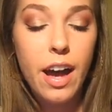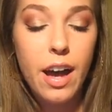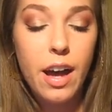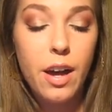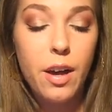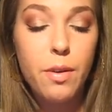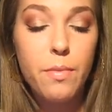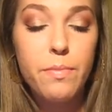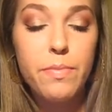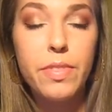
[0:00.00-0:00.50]

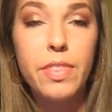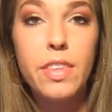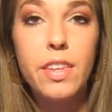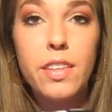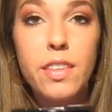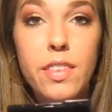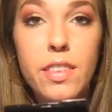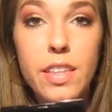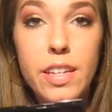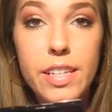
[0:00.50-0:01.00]
Um,
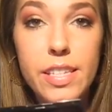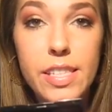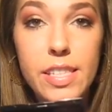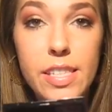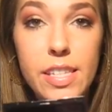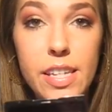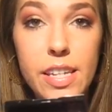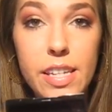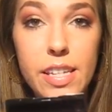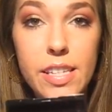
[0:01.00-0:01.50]
this
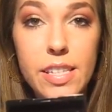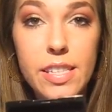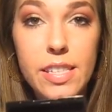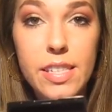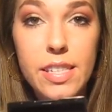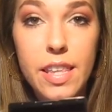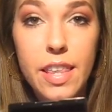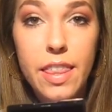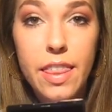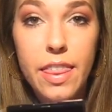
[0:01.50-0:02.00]

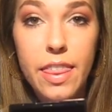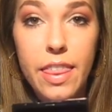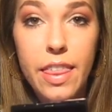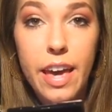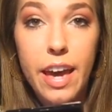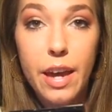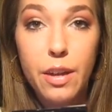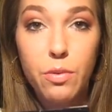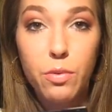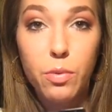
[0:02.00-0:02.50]
is
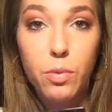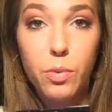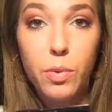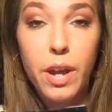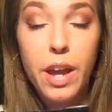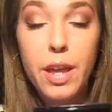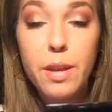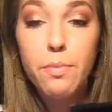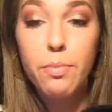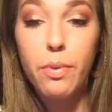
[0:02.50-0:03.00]
that
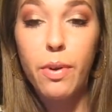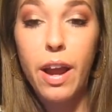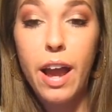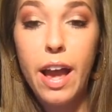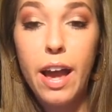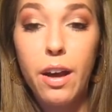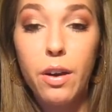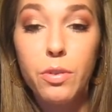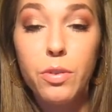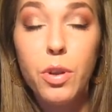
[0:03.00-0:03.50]

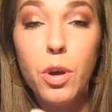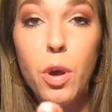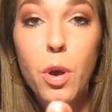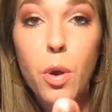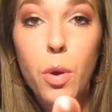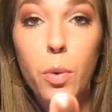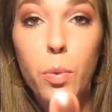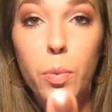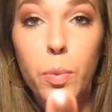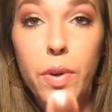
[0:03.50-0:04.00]
red-brown
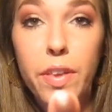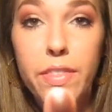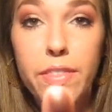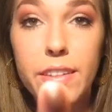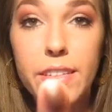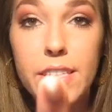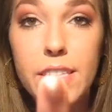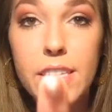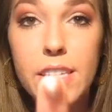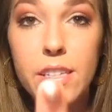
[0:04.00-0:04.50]
with
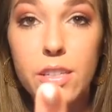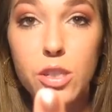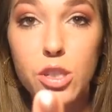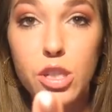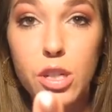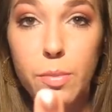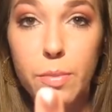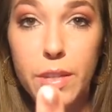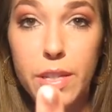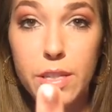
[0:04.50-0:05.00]
the teal
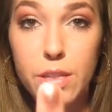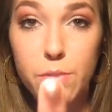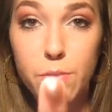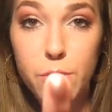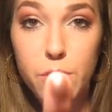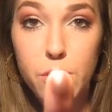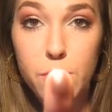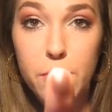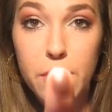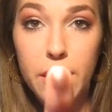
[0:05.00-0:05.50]
shimmer that's
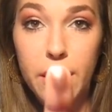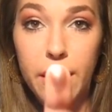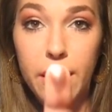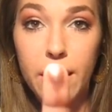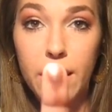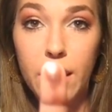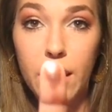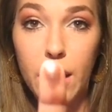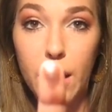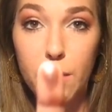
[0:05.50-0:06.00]
supposed to be
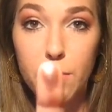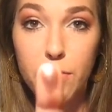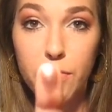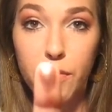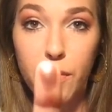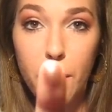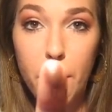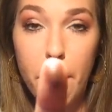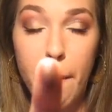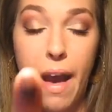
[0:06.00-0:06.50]
like Club
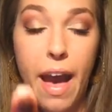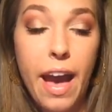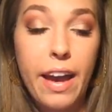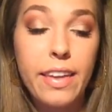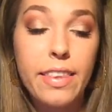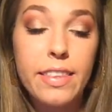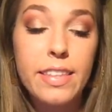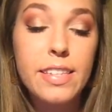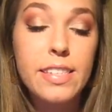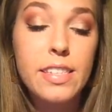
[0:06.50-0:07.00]
from
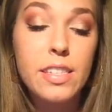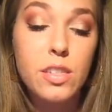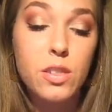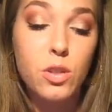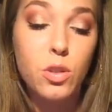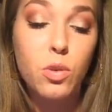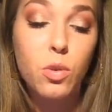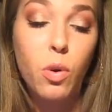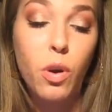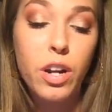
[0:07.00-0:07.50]
MAC. This is
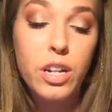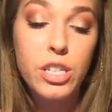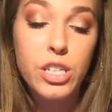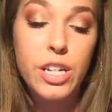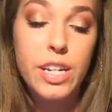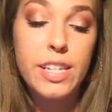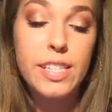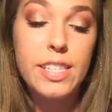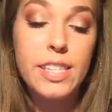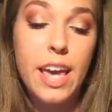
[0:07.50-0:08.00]

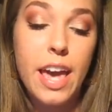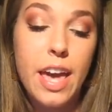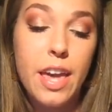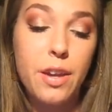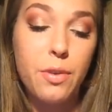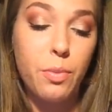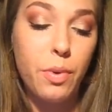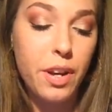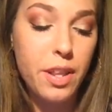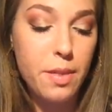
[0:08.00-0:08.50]
gorgeous
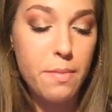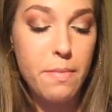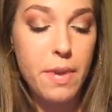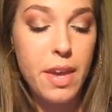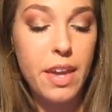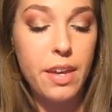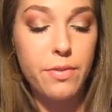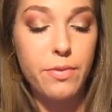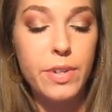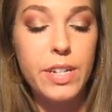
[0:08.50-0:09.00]
and one of the
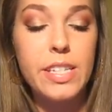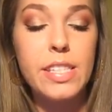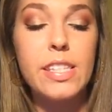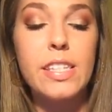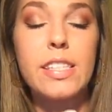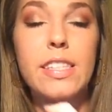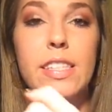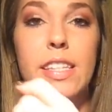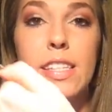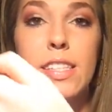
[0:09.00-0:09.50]
main
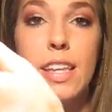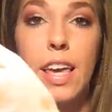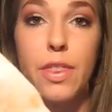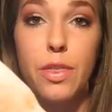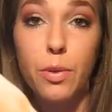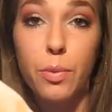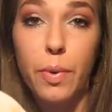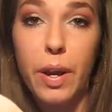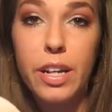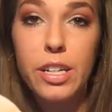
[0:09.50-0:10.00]
reasons, this
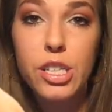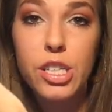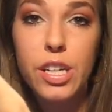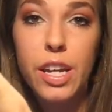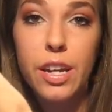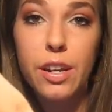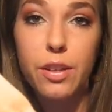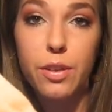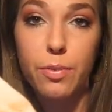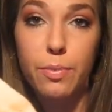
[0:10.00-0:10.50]
and the red
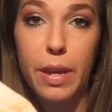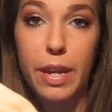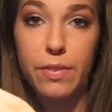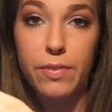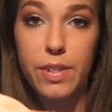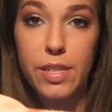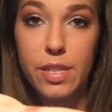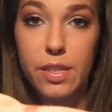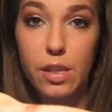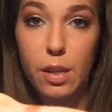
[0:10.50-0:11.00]
shade are the main
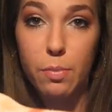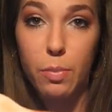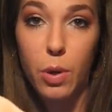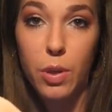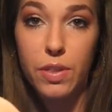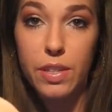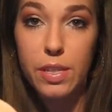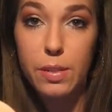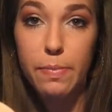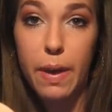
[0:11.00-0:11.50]
reasons I
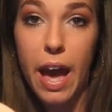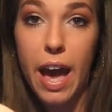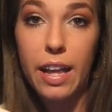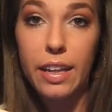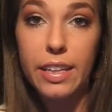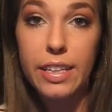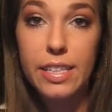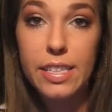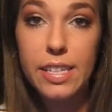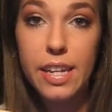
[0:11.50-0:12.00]
bought this
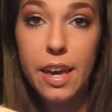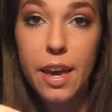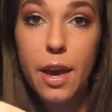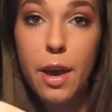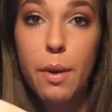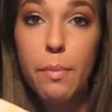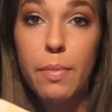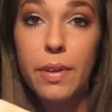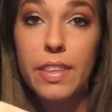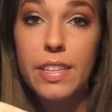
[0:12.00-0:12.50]
palette,
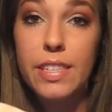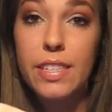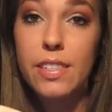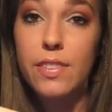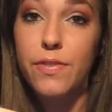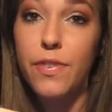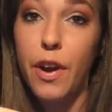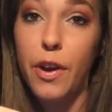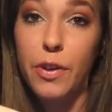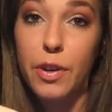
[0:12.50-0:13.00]
but this
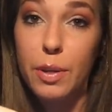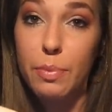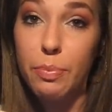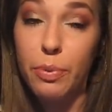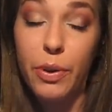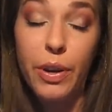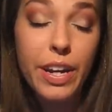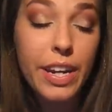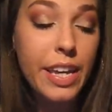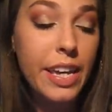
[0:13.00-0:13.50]
is very
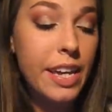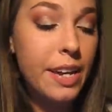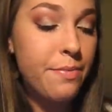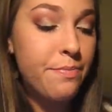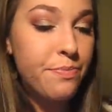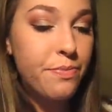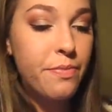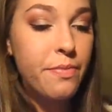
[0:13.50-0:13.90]
pretty.